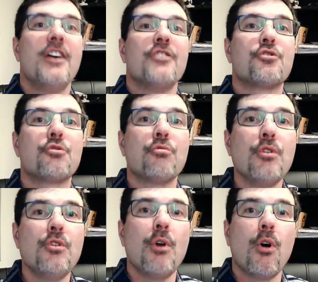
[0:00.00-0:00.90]

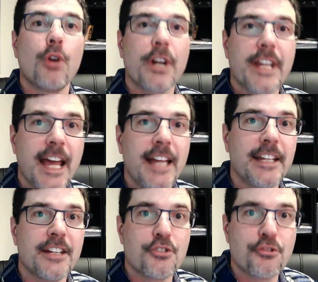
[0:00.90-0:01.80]
true
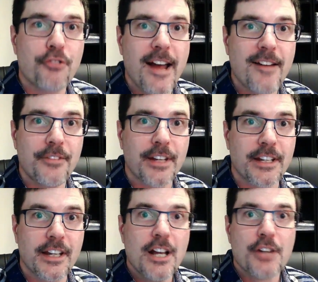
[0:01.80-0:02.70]
organic traffic.